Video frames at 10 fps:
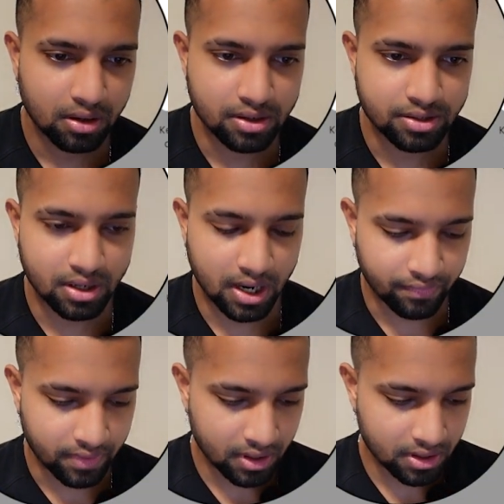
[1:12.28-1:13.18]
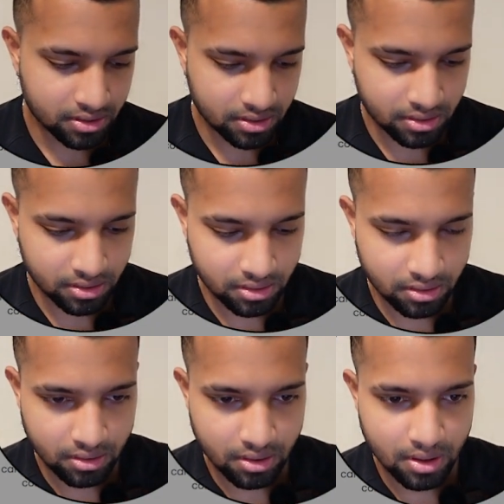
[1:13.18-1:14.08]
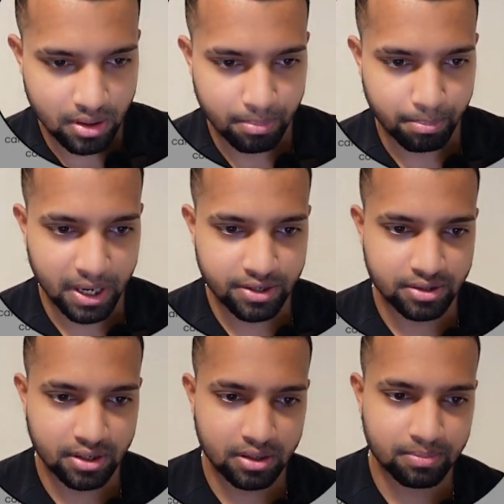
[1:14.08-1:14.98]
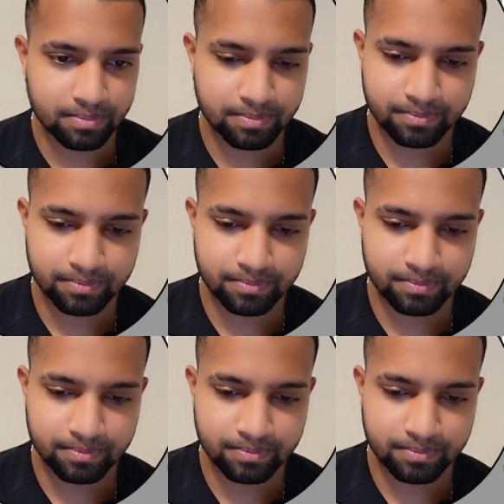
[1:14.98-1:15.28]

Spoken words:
inside this, paste it,